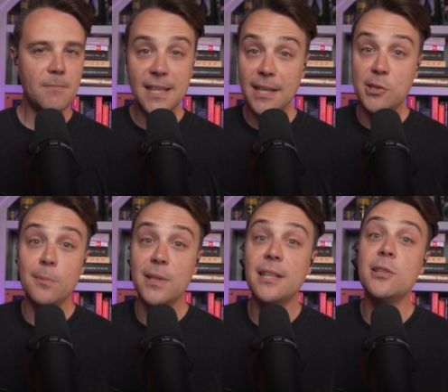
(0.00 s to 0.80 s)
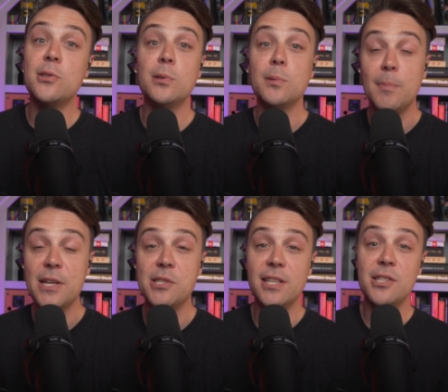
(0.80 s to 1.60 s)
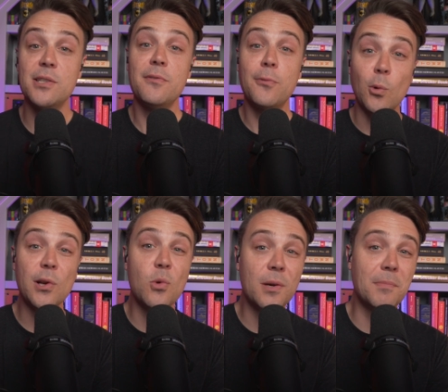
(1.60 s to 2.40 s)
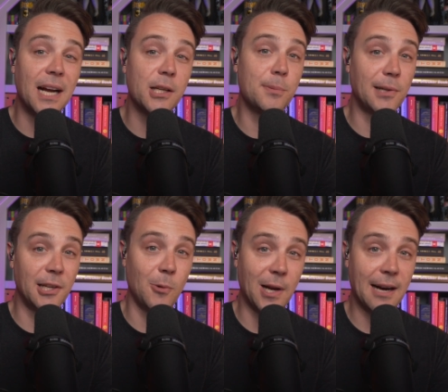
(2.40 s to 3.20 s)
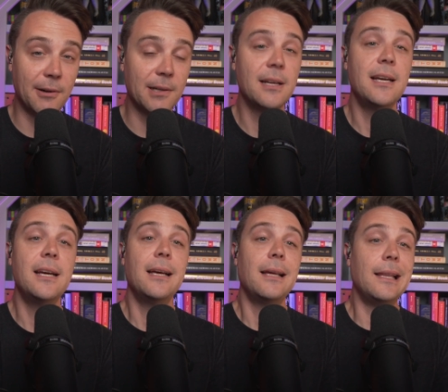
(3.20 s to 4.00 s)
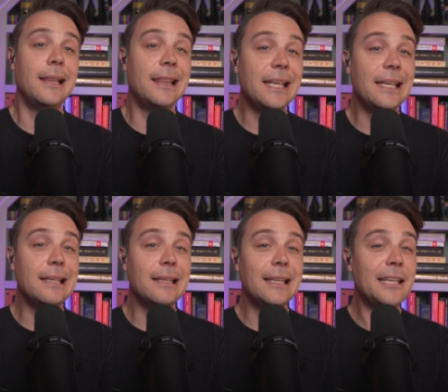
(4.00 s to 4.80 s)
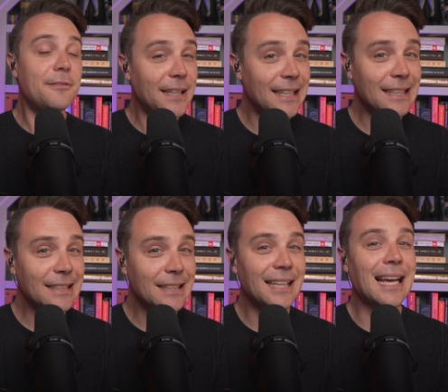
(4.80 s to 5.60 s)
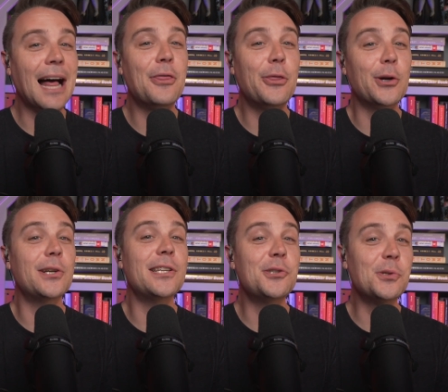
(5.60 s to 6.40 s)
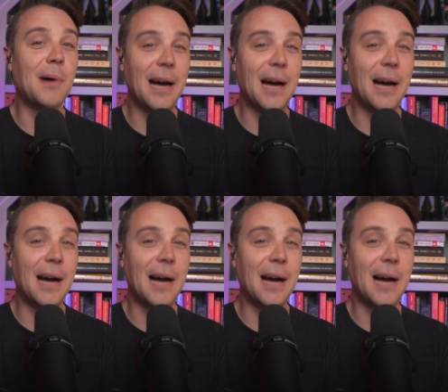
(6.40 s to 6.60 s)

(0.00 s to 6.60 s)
And they determined the internal combustion engine, 41 miles per kilowatt hour. The EV got 32